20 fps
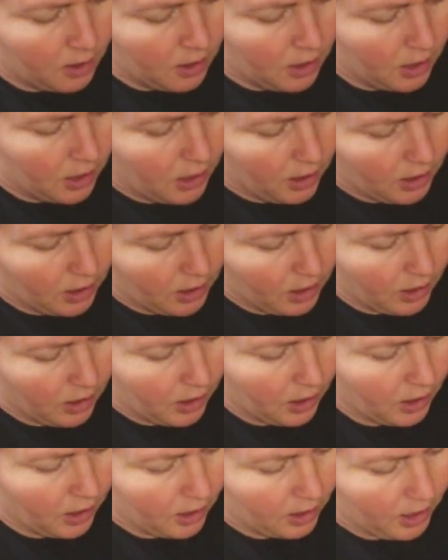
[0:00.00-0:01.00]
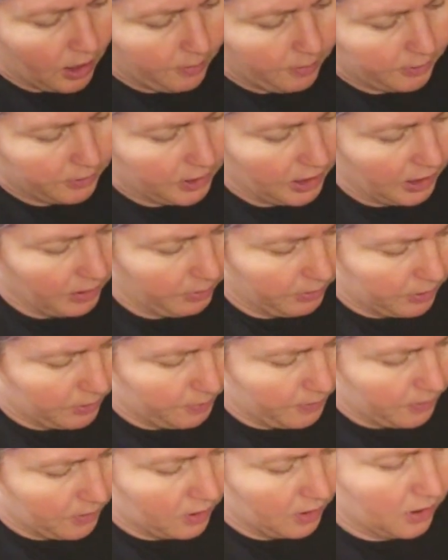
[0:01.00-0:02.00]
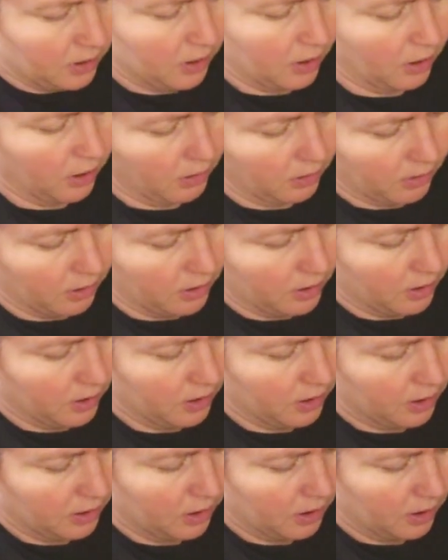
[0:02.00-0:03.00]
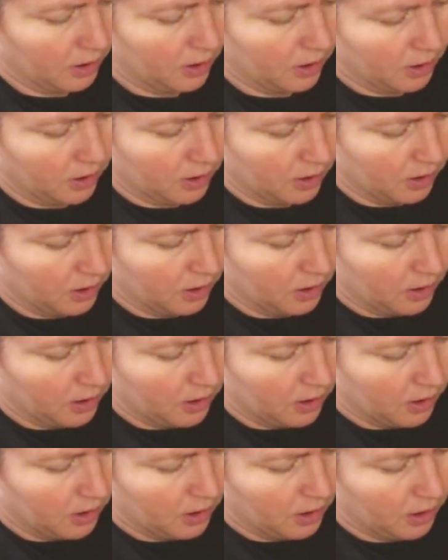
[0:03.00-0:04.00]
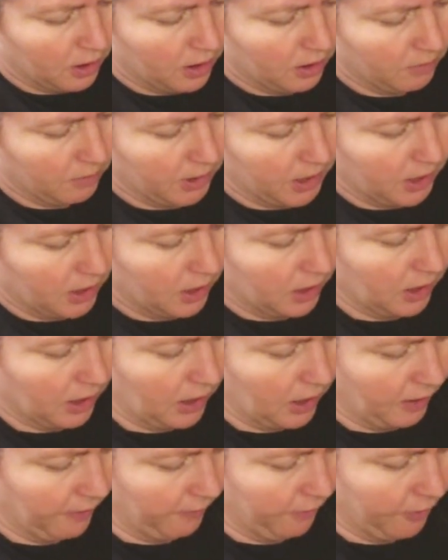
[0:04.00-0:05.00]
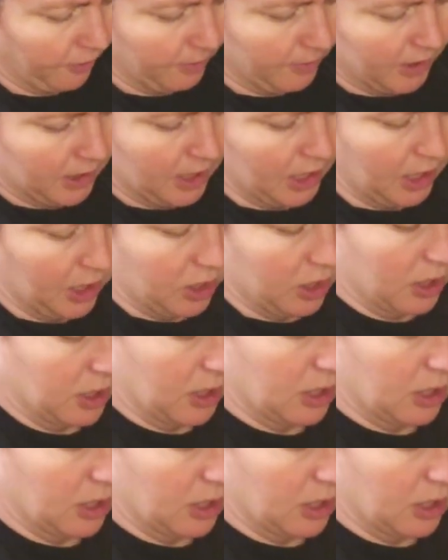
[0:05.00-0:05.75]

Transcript: And a couple tablespoons of salt. You know what I mean? Get that fermentation